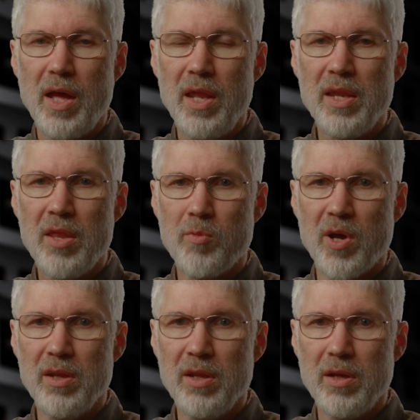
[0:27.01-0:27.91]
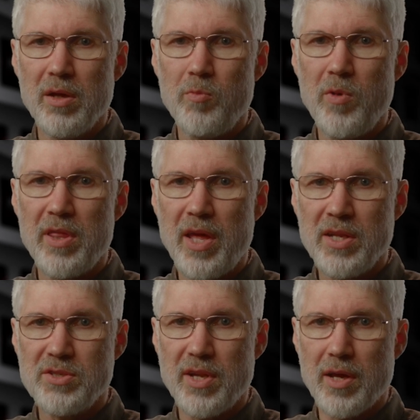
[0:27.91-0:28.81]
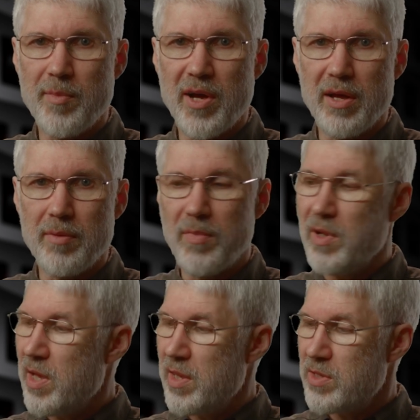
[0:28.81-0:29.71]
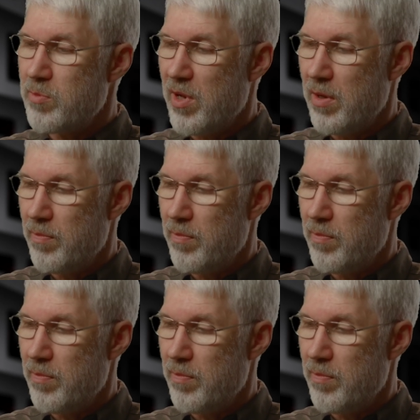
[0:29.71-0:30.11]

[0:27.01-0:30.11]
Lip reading: and the other one with HDMI, like this one.